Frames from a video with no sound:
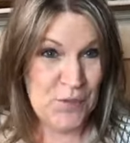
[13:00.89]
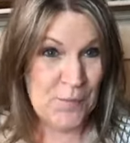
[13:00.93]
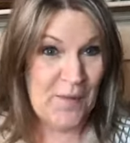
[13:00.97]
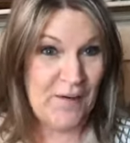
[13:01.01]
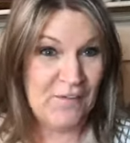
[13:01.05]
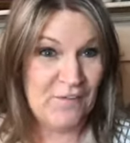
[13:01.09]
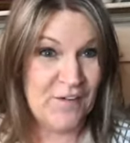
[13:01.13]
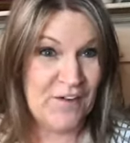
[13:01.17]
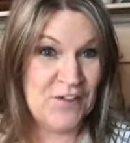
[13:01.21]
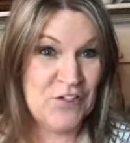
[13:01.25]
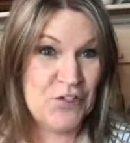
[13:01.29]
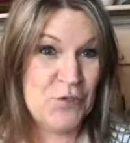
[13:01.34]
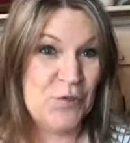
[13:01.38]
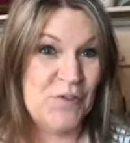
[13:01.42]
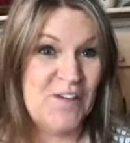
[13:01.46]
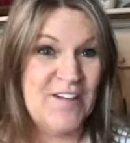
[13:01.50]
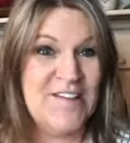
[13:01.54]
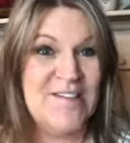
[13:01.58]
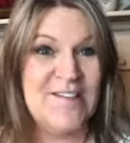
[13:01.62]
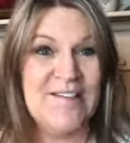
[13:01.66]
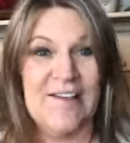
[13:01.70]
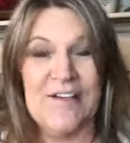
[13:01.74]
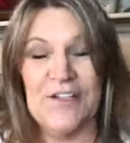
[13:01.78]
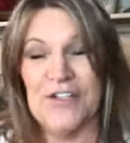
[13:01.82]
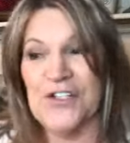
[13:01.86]
My friend Julie
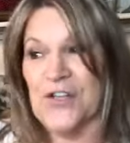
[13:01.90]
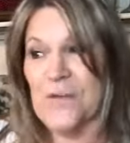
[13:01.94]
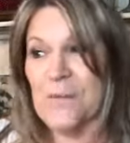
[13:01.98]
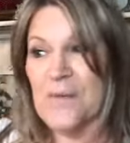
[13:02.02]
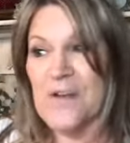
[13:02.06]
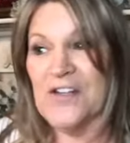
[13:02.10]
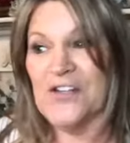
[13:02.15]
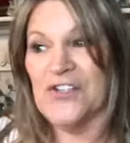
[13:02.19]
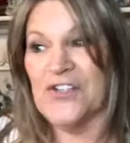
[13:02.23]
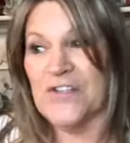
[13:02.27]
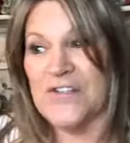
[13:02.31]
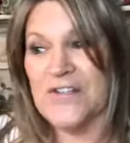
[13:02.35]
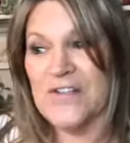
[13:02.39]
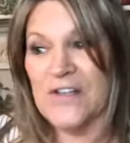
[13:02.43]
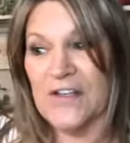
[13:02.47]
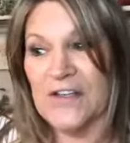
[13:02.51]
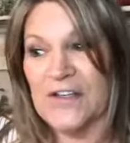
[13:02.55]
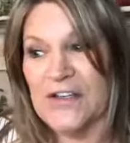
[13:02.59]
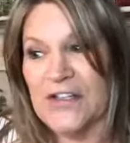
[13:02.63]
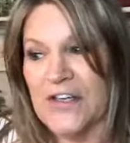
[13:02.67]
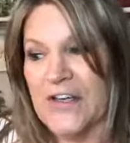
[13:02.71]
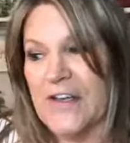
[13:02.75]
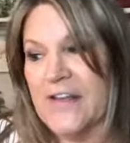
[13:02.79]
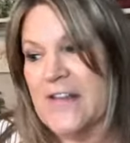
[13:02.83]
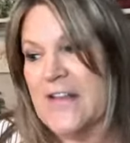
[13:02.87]
sent it to me, and she's like,
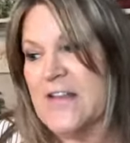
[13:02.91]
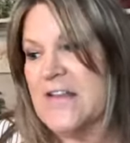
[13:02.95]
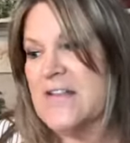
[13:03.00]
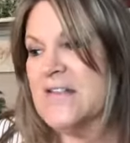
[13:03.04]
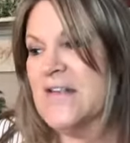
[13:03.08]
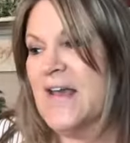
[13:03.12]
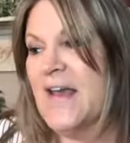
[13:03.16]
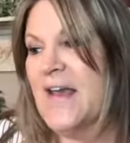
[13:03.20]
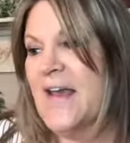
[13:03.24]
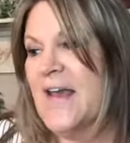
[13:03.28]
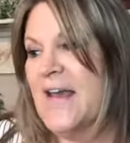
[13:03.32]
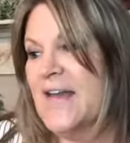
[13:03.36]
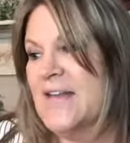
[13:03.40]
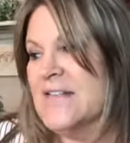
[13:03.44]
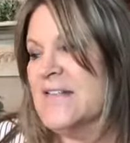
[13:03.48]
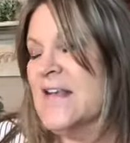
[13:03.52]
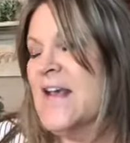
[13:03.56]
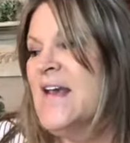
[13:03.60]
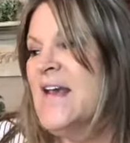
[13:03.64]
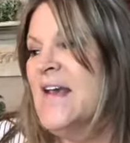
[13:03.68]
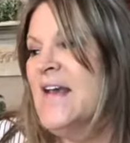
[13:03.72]
look at these eggs.